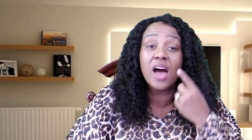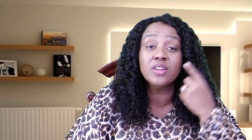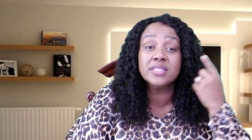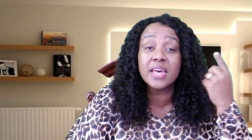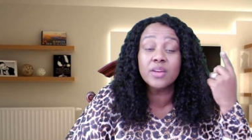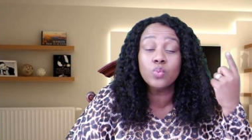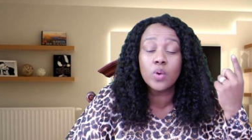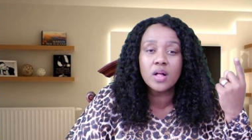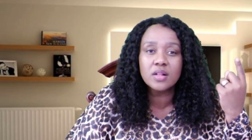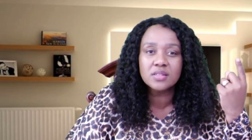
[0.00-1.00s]
outside
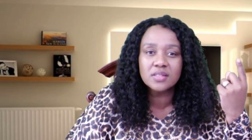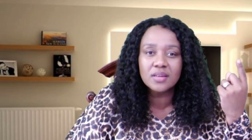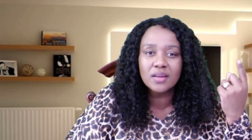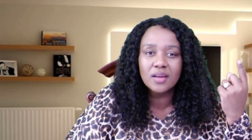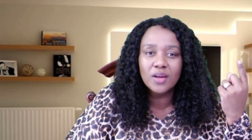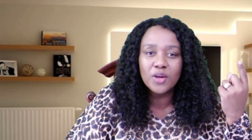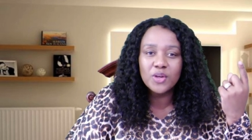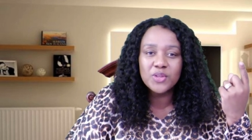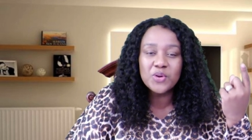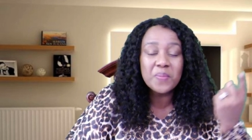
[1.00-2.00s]
world,
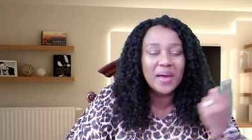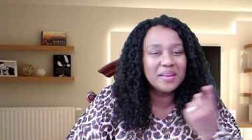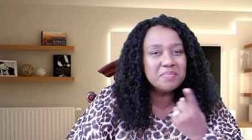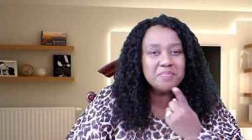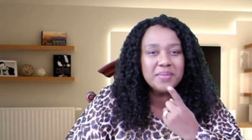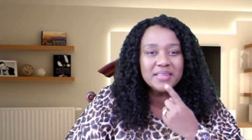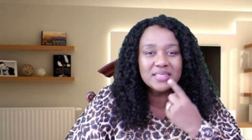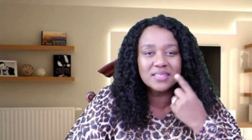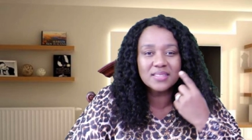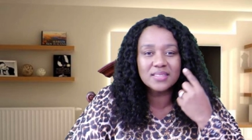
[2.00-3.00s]
you might
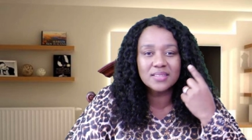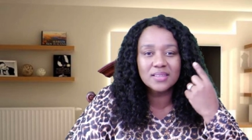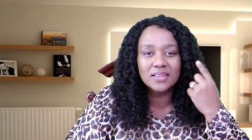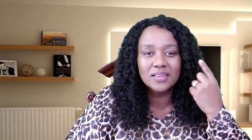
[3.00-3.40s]
miss